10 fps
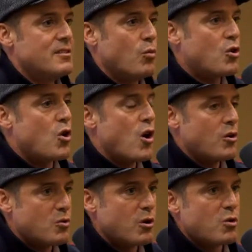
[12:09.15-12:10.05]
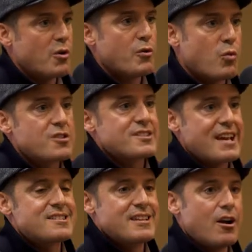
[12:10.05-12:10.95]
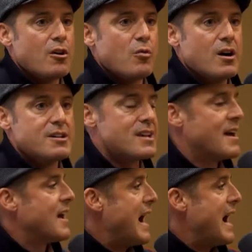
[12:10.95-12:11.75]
we'll call, quote unquote, the worst case scenario was,